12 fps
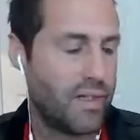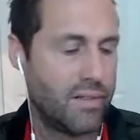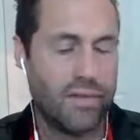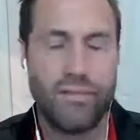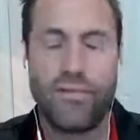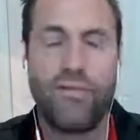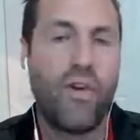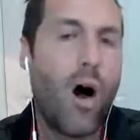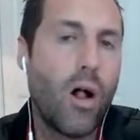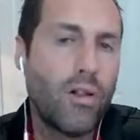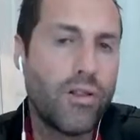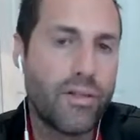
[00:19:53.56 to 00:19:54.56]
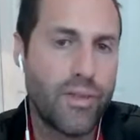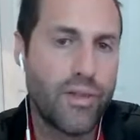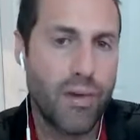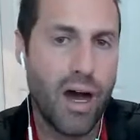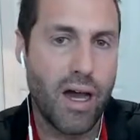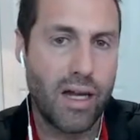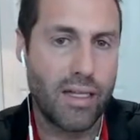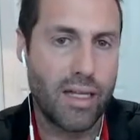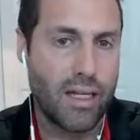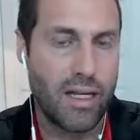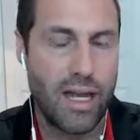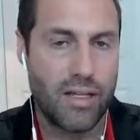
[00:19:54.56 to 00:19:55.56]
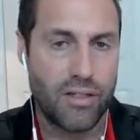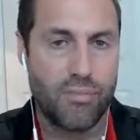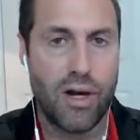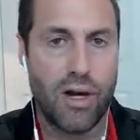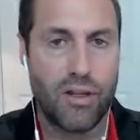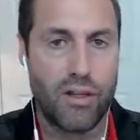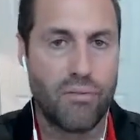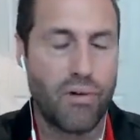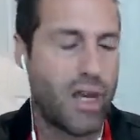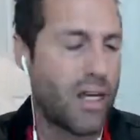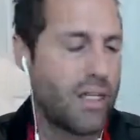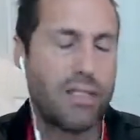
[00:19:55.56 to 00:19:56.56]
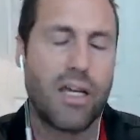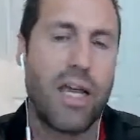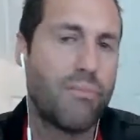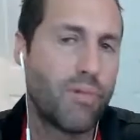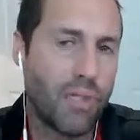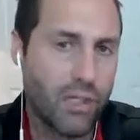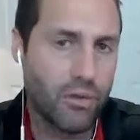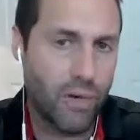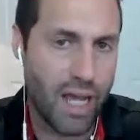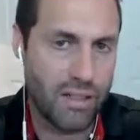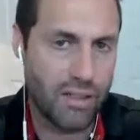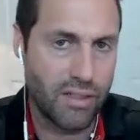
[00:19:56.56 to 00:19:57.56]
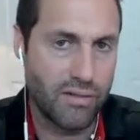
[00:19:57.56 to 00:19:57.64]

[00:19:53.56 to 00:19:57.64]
fault of the body that it has a part of the brain that's hyper aggressive.